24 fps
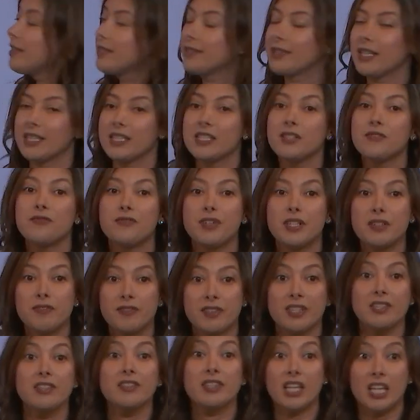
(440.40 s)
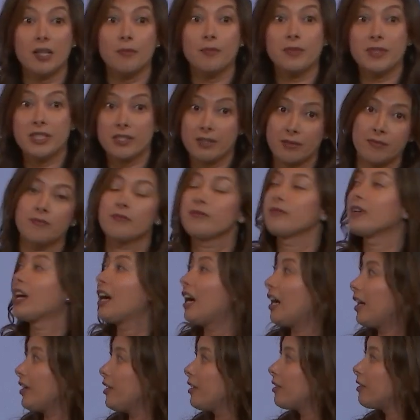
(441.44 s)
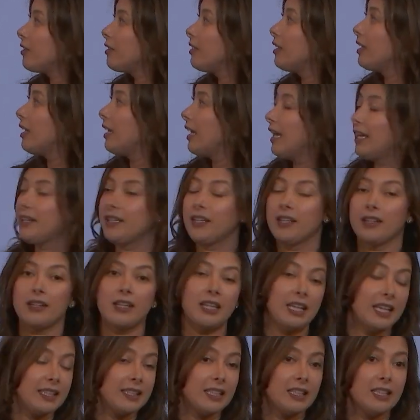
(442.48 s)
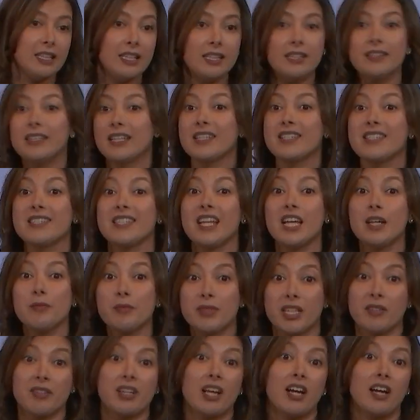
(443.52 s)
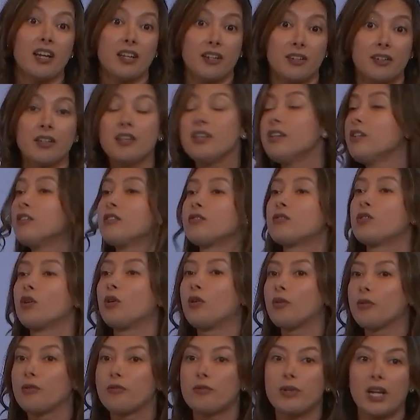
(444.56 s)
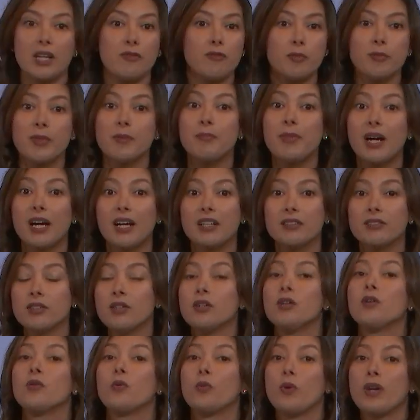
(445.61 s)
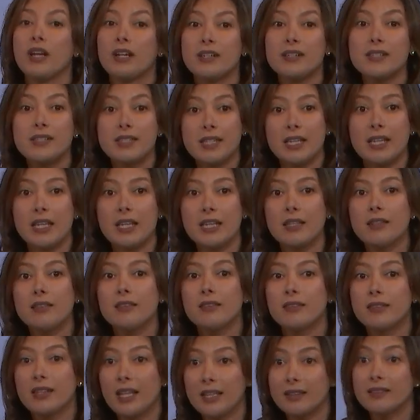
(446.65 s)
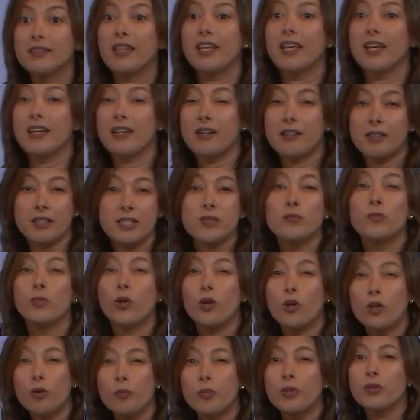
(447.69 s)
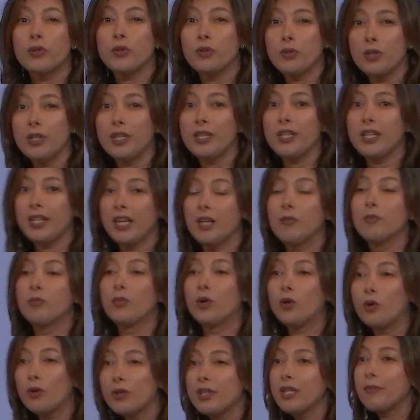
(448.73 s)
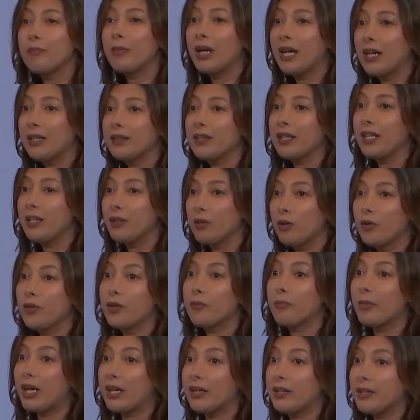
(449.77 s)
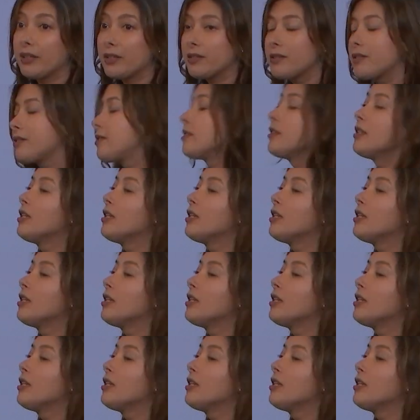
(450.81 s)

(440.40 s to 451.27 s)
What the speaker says: that's 15 times higher, and in Italy, that's 9 times higher. So right from the bat, we are seeing that there's more opportunity and more demand in other markets.